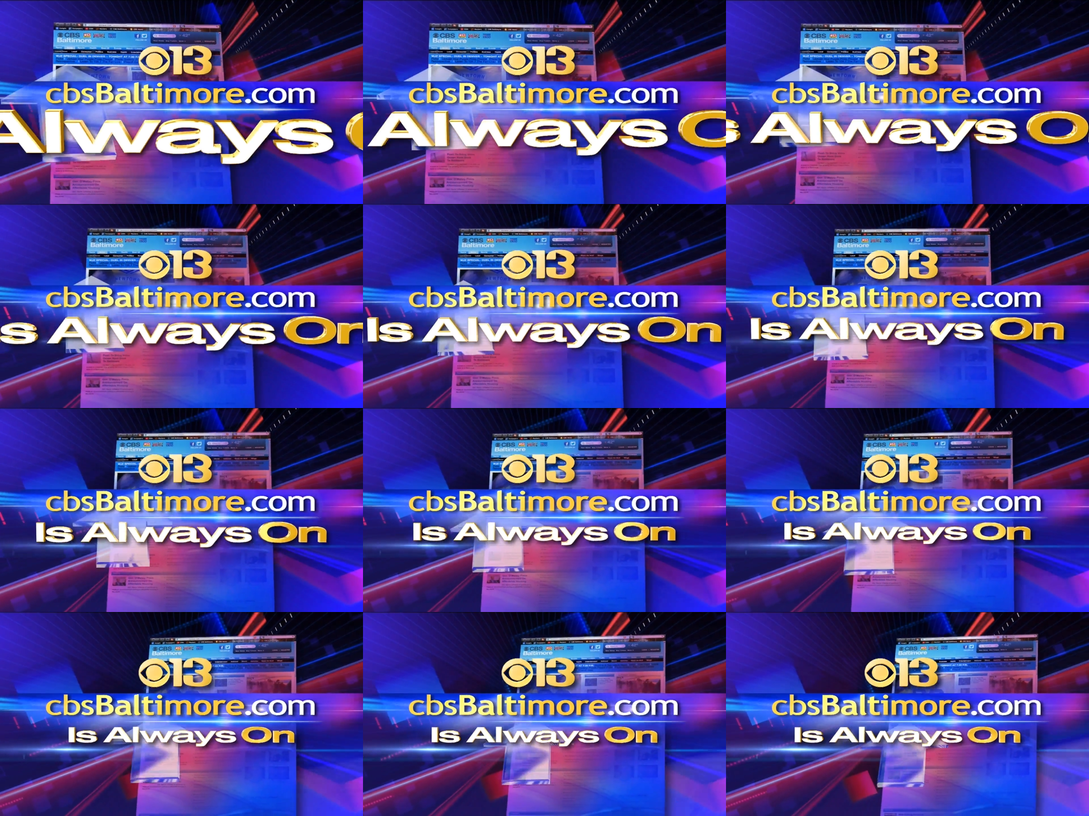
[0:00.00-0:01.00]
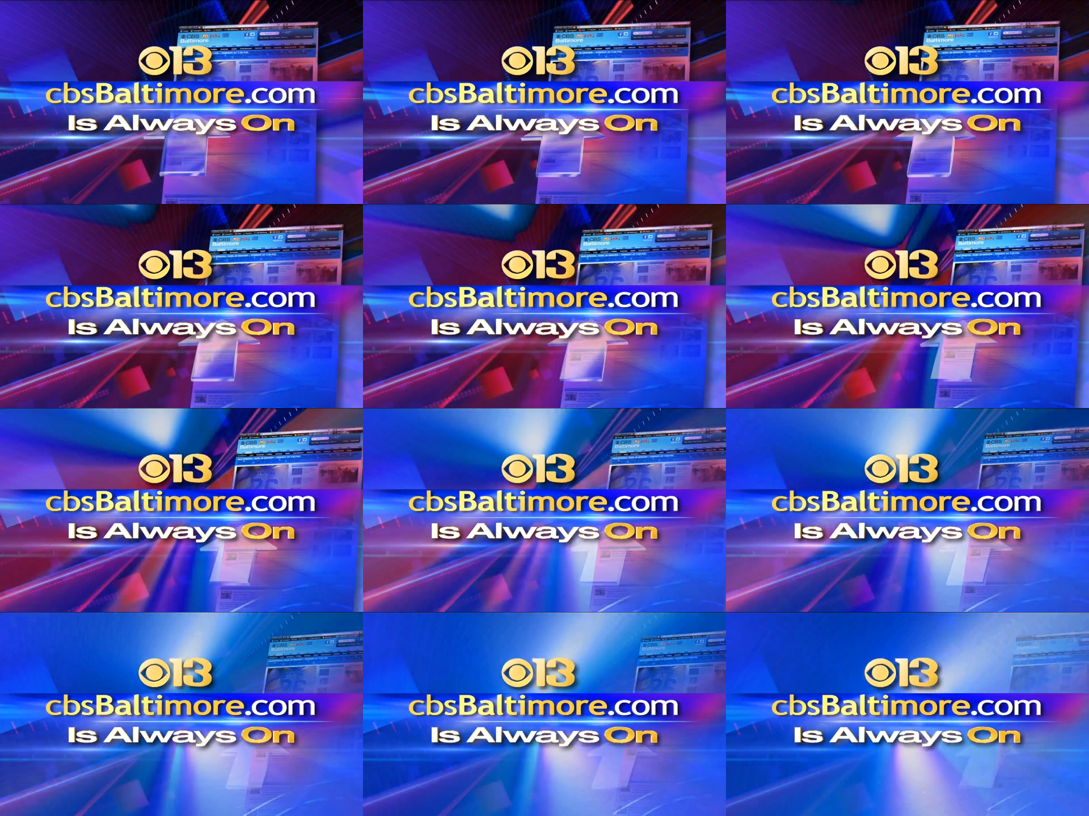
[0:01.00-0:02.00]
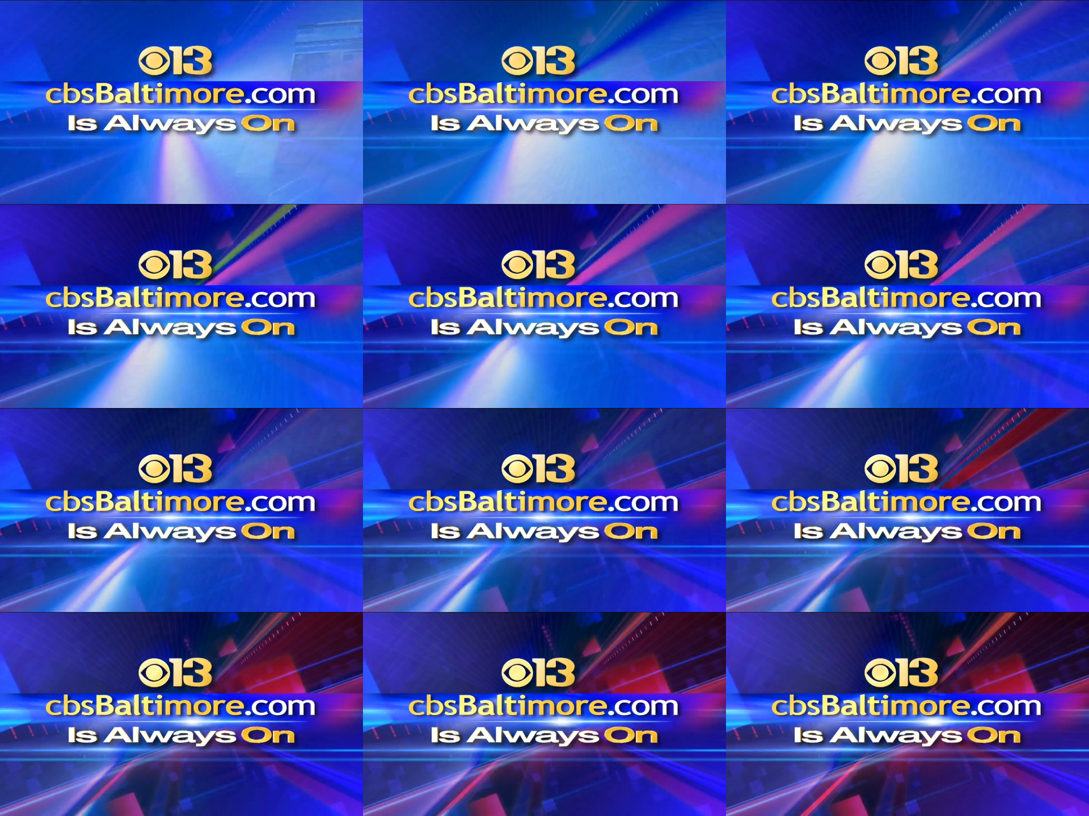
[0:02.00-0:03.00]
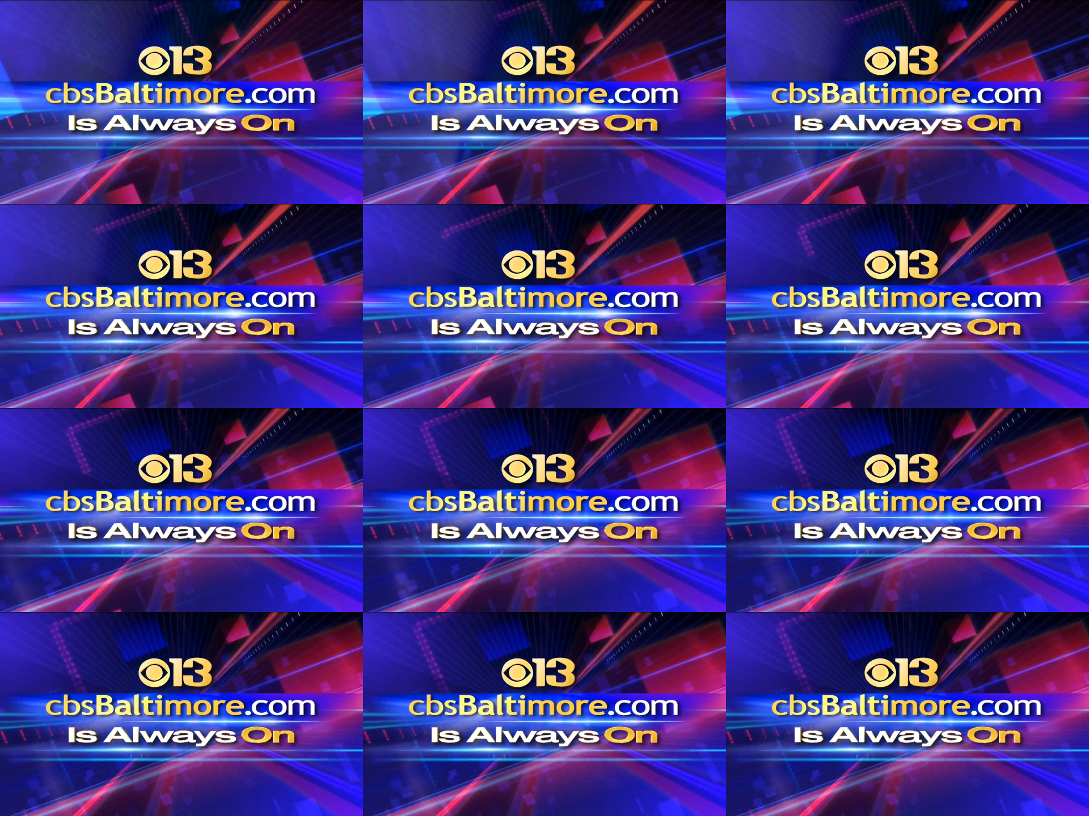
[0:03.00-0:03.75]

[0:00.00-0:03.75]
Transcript: [unreadable: no face in view]